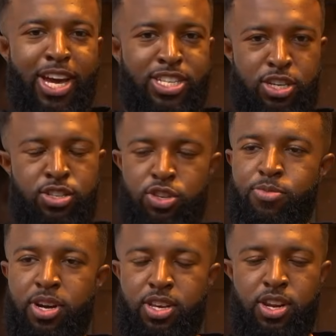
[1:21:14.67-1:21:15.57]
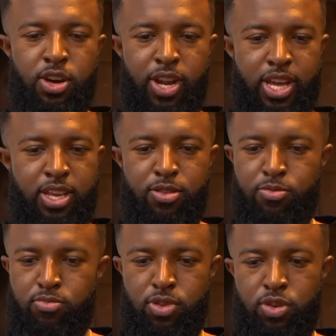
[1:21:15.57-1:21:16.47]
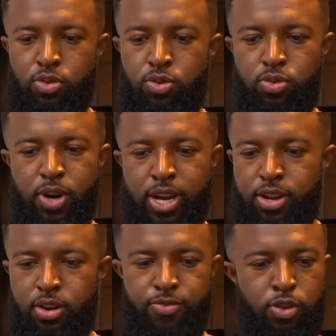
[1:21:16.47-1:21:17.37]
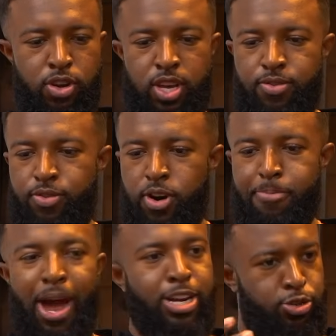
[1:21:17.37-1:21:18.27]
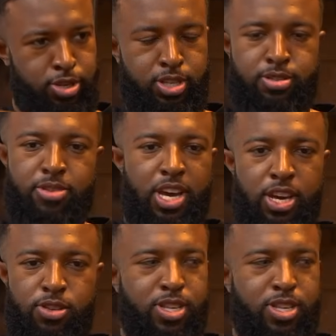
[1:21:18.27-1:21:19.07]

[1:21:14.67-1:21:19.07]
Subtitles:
And so as a consumer, I don't know, if you're looking for a mattress,